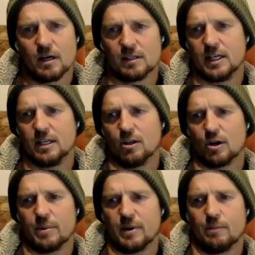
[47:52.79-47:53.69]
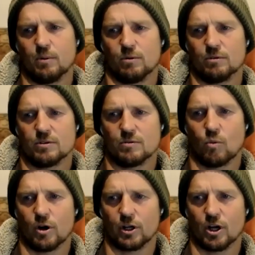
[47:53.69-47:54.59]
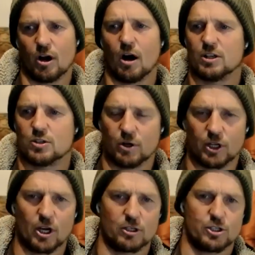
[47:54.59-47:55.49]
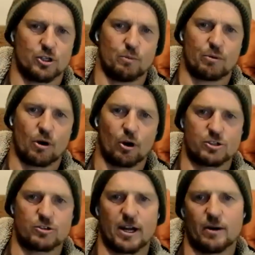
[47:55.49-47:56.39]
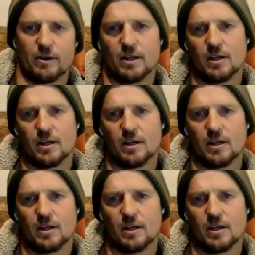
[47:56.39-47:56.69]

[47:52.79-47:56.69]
I think a lot of people want to go, I just want to go and shoot pros straight